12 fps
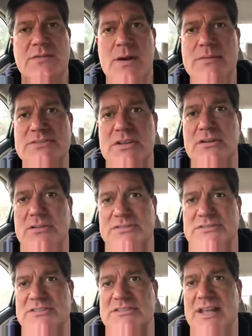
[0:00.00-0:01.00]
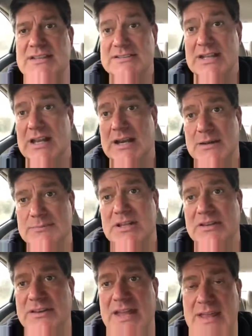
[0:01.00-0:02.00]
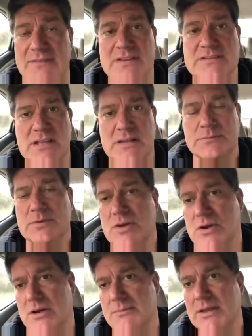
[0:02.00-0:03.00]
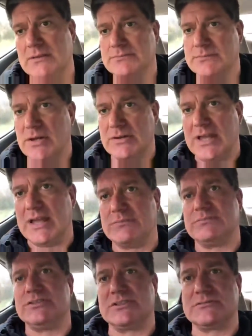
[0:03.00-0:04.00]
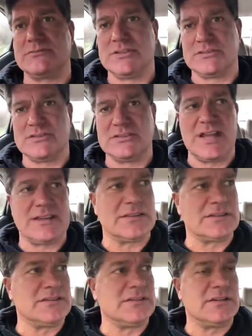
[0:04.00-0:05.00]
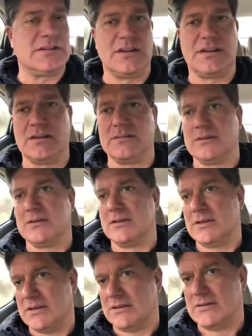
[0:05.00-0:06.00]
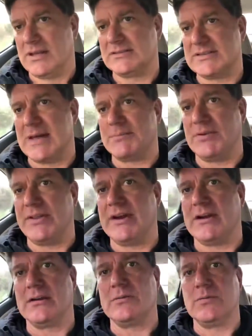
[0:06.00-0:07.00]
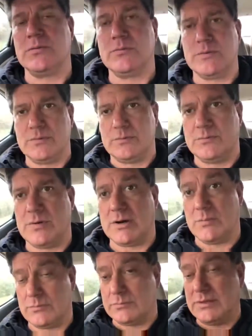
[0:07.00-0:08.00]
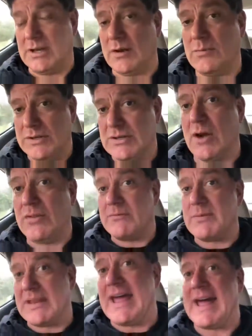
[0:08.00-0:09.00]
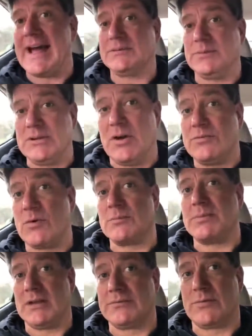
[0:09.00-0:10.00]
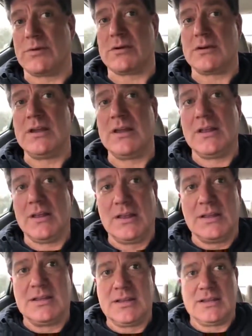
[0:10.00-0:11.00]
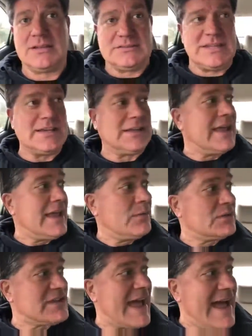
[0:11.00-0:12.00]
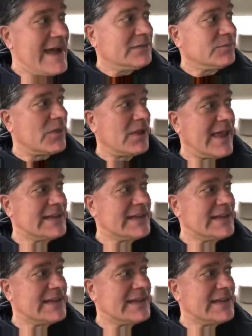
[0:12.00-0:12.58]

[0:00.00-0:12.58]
pharmaceuticals and selling them to the Navy and selling them to the Army, okay? Just to take the example there, where, you know, we know they've been hacked. We know Fort Belvoir DLA was hacked for the